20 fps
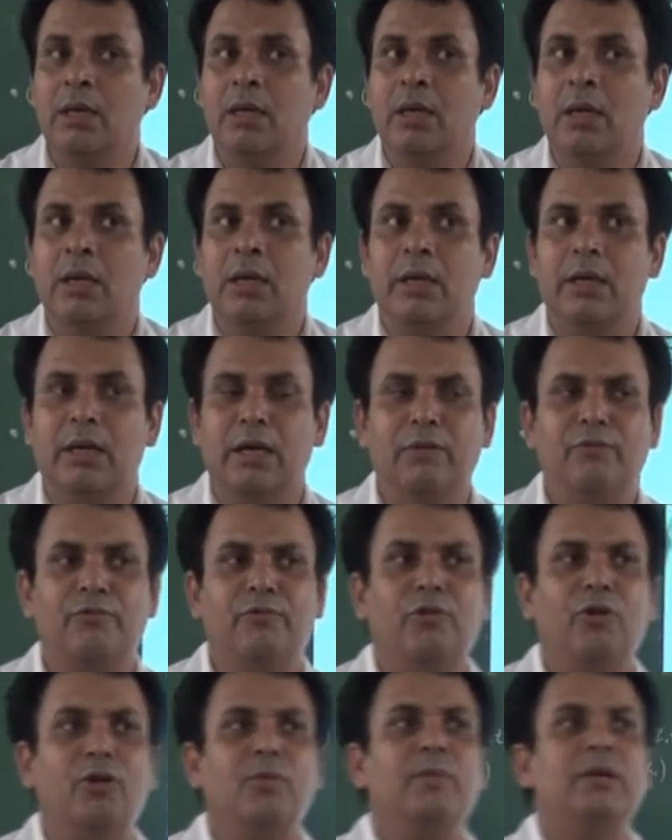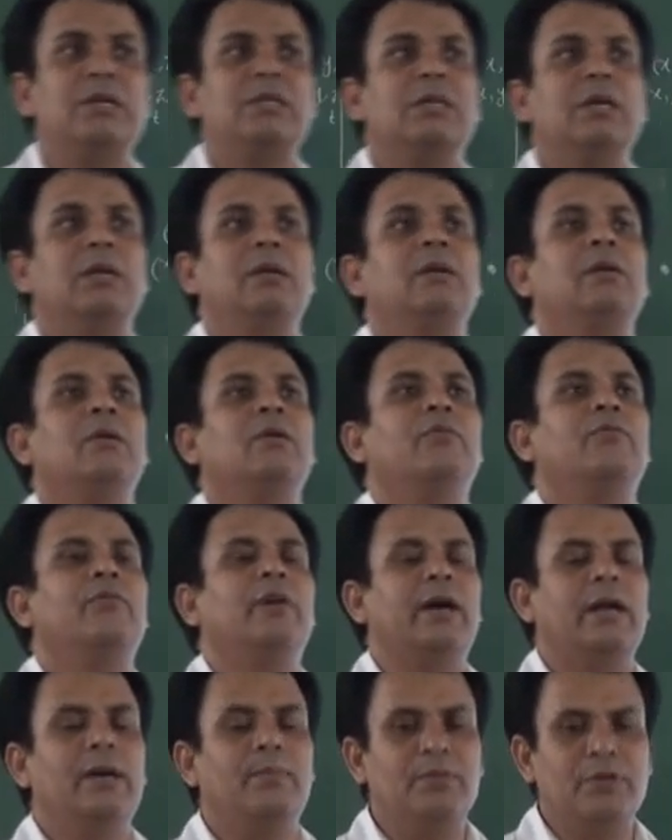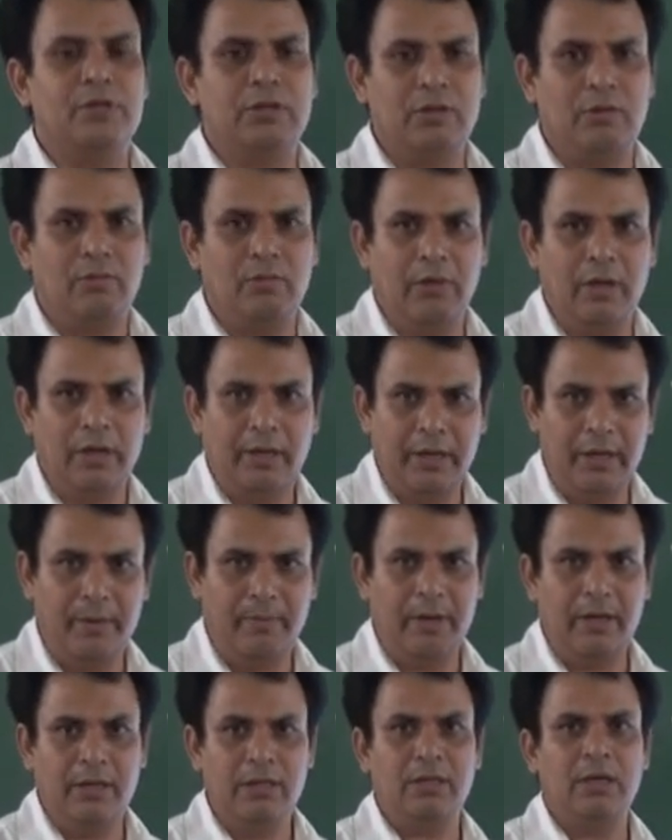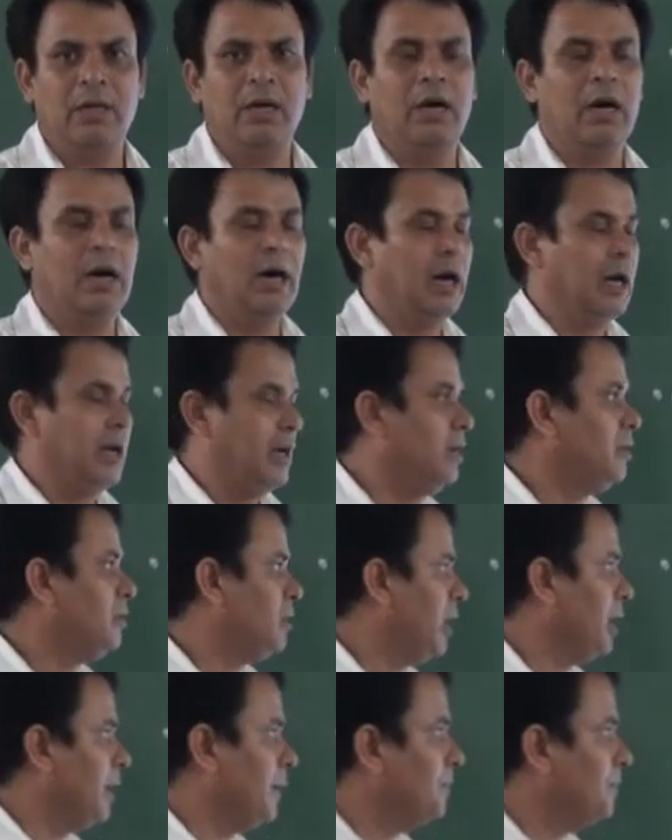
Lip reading: information for a particular event or a thing.